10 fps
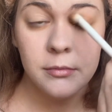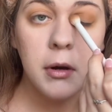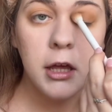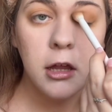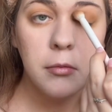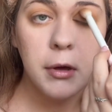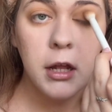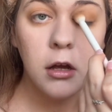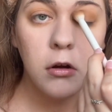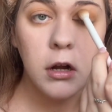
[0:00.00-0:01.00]
When I get into my
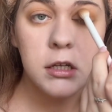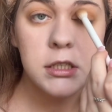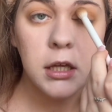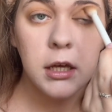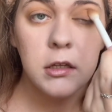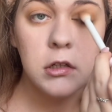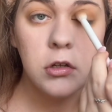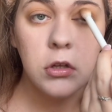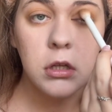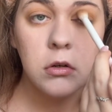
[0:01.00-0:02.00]
inner crease, I like to
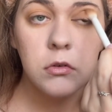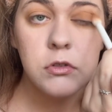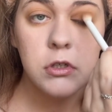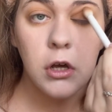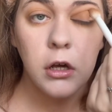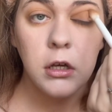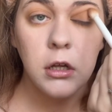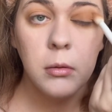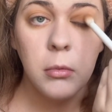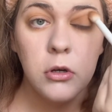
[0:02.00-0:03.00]
do little
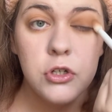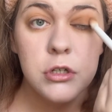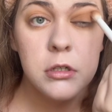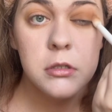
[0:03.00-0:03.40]
circular motions.